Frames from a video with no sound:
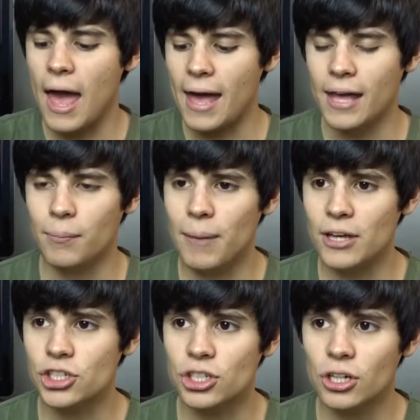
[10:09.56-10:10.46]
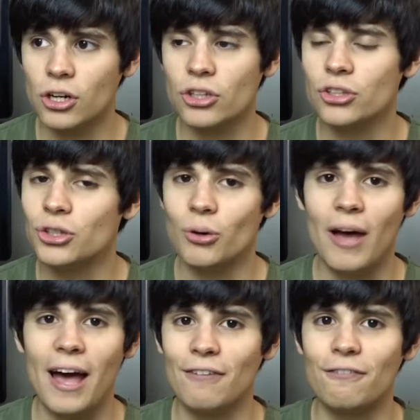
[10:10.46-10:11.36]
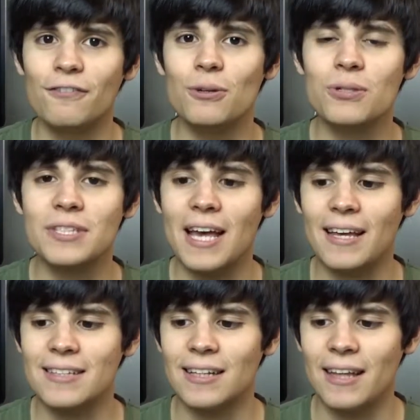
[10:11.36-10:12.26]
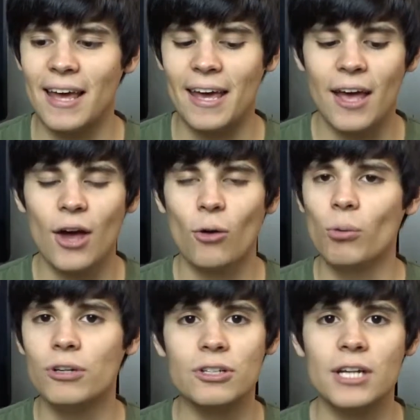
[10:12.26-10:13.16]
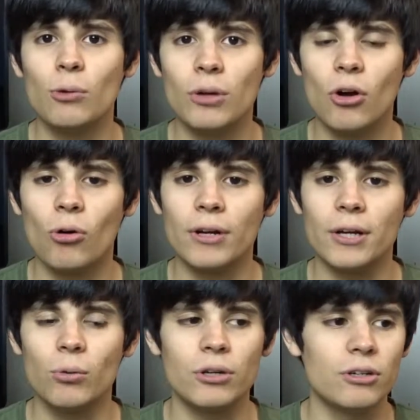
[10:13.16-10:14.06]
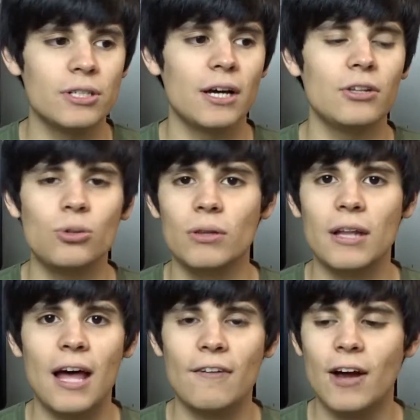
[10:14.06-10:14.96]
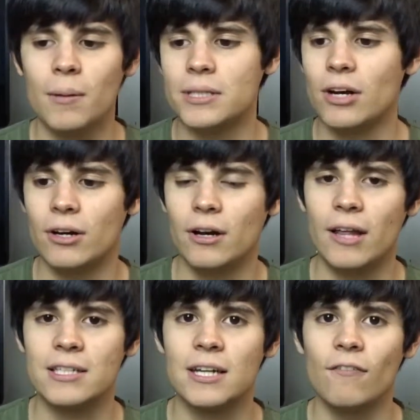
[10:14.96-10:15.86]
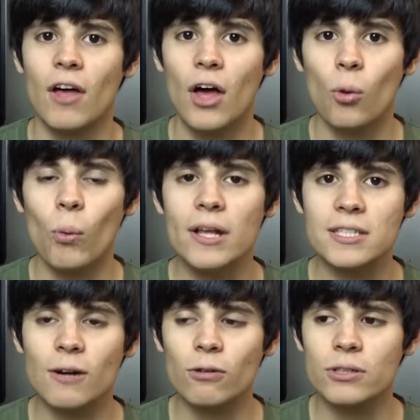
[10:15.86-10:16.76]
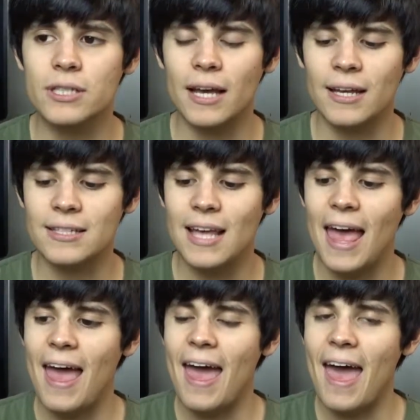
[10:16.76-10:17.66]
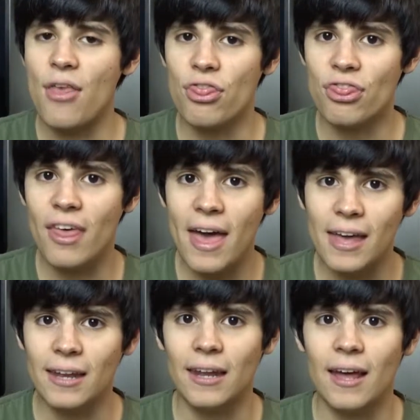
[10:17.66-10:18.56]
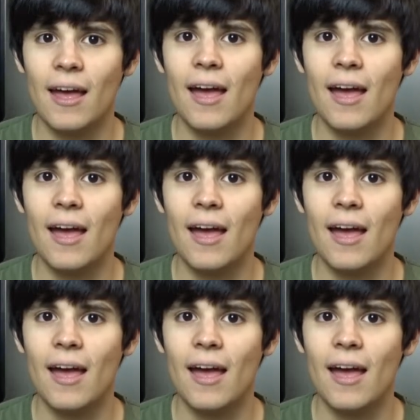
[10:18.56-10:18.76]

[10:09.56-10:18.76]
And make sure you have a few second delay when you're done recording, when you're done doing live commentary and all that stuff. Wait several seconds and then